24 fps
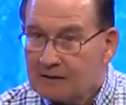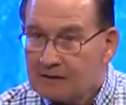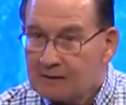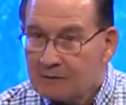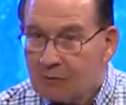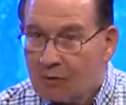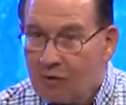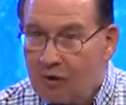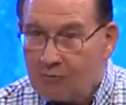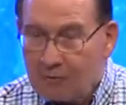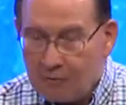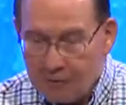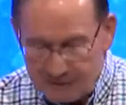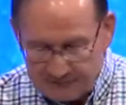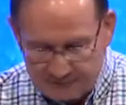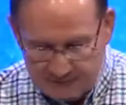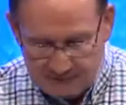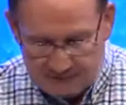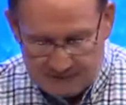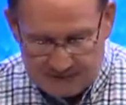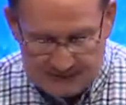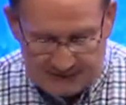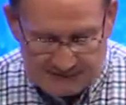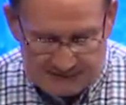Walmart for
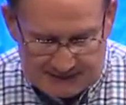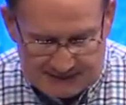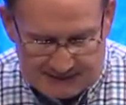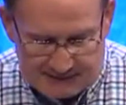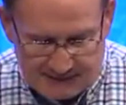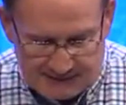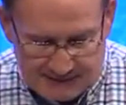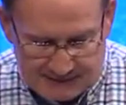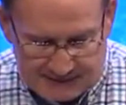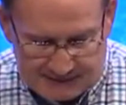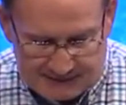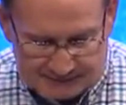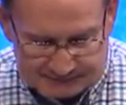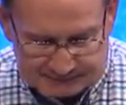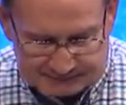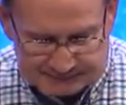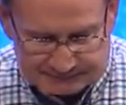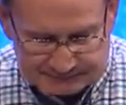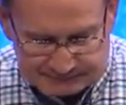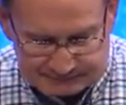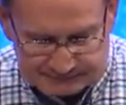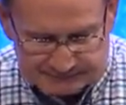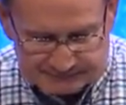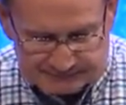me, but anyway.
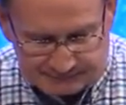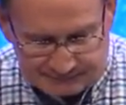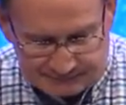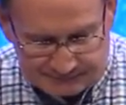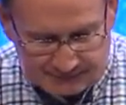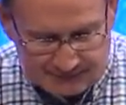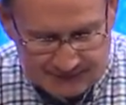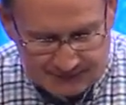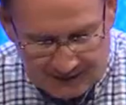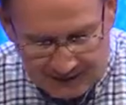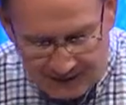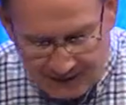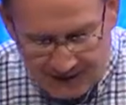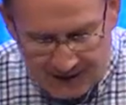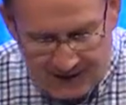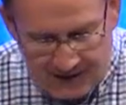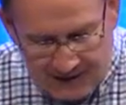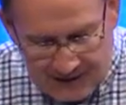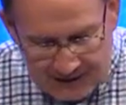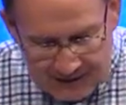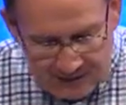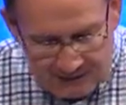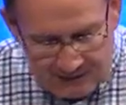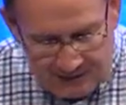
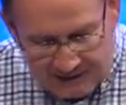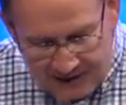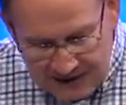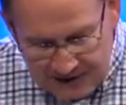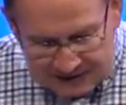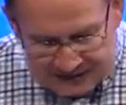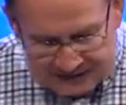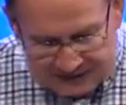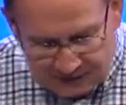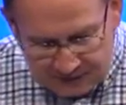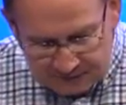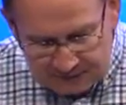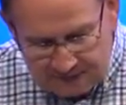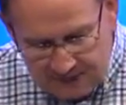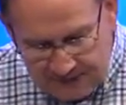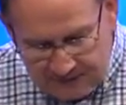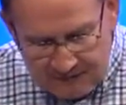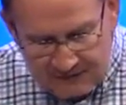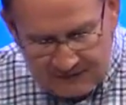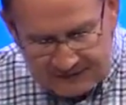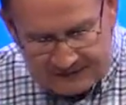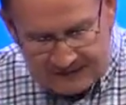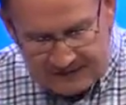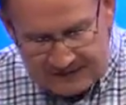But not so
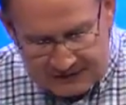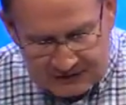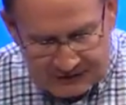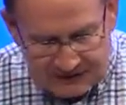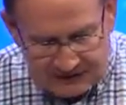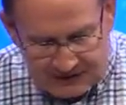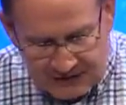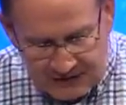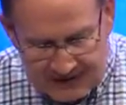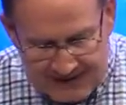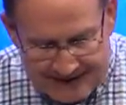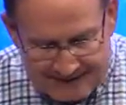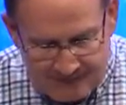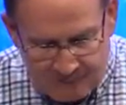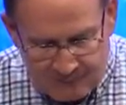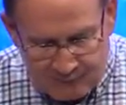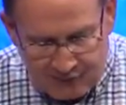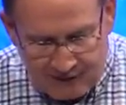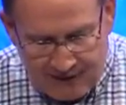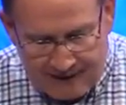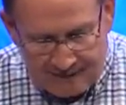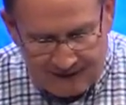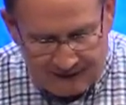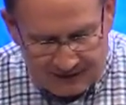famous that he could not have a
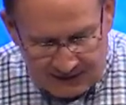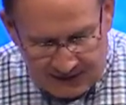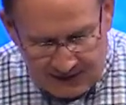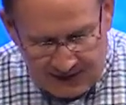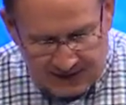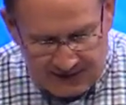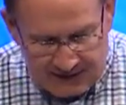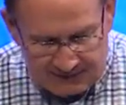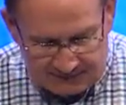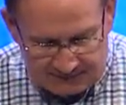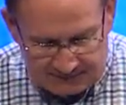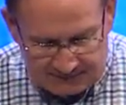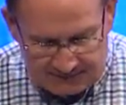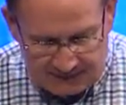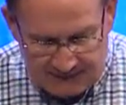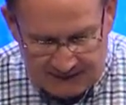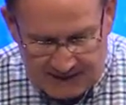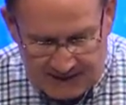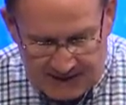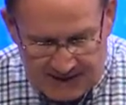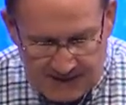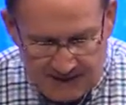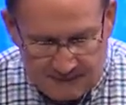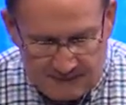private life.
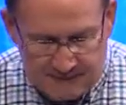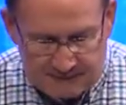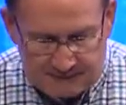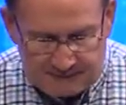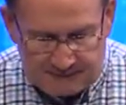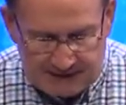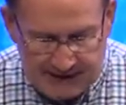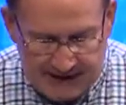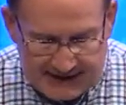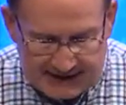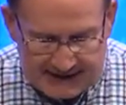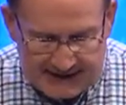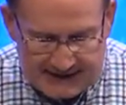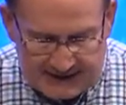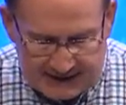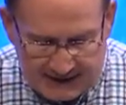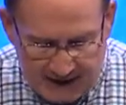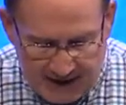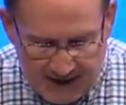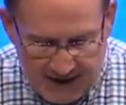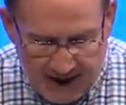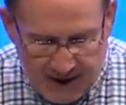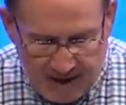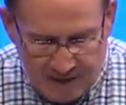But finding
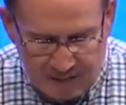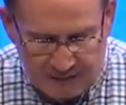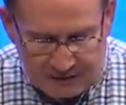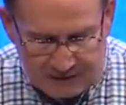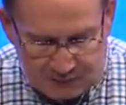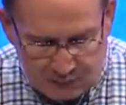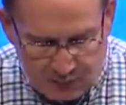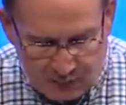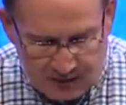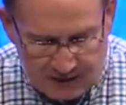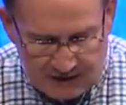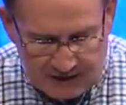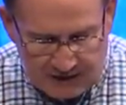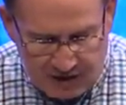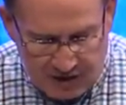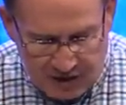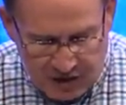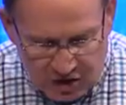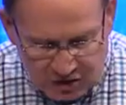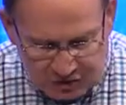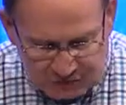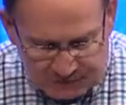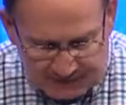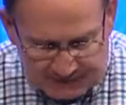God was what
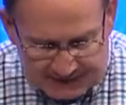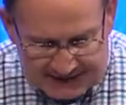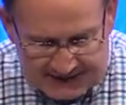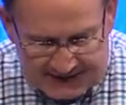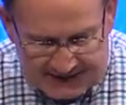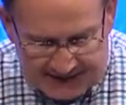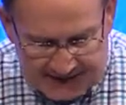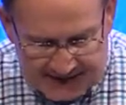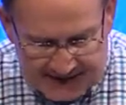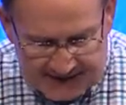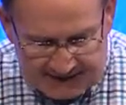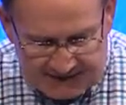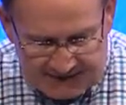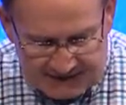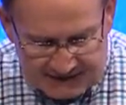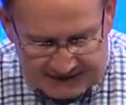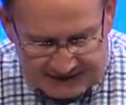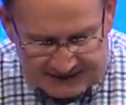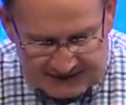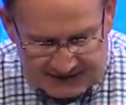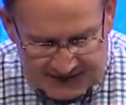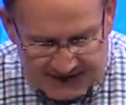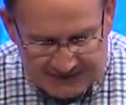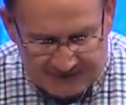ultimately gave
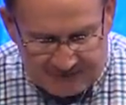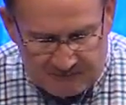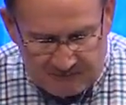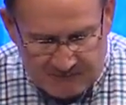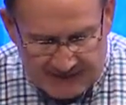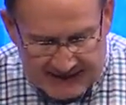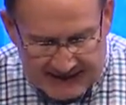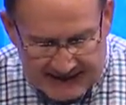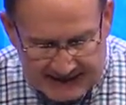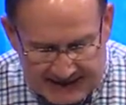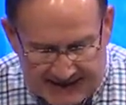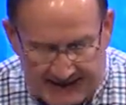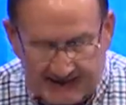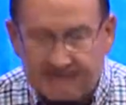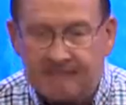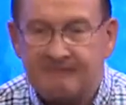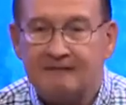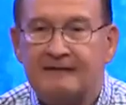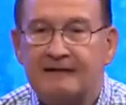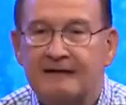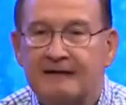his life meaning